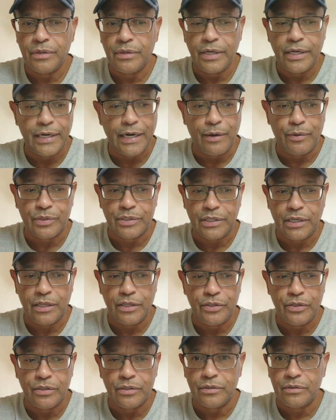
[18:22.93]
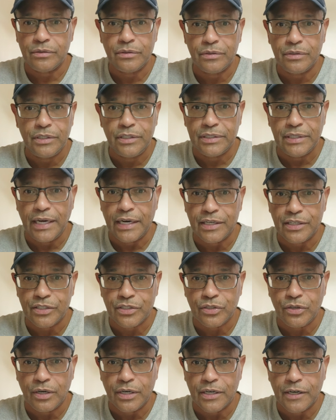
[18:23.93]
And I was telling you, he's not a
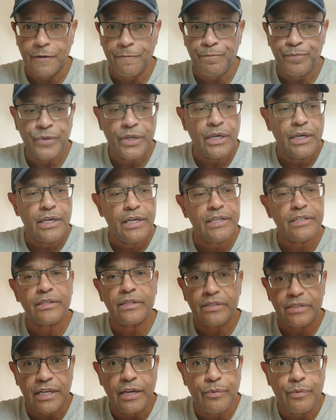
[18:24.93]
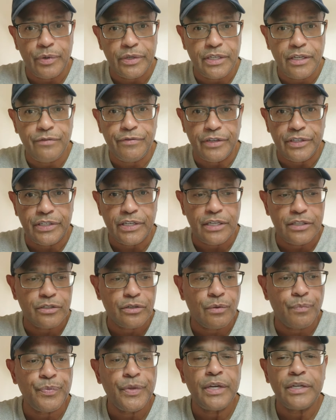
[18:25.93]
starter. It's the same with
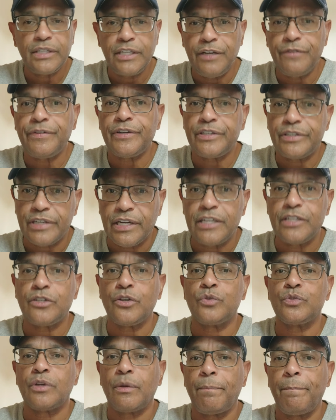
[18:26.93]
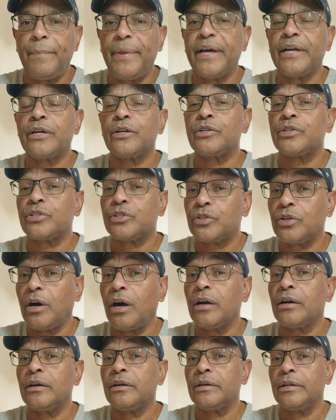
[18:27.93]
DiVincenzo. DiVincenzo's a better
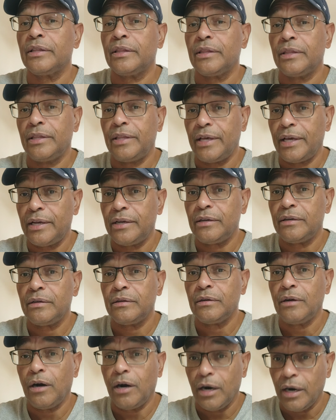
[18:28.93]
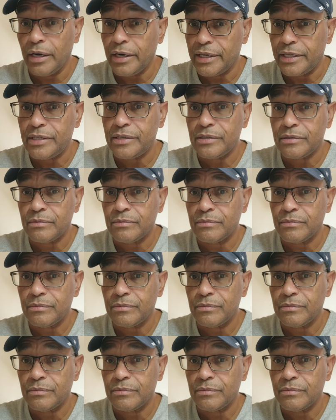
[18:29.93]
starter than Hart is.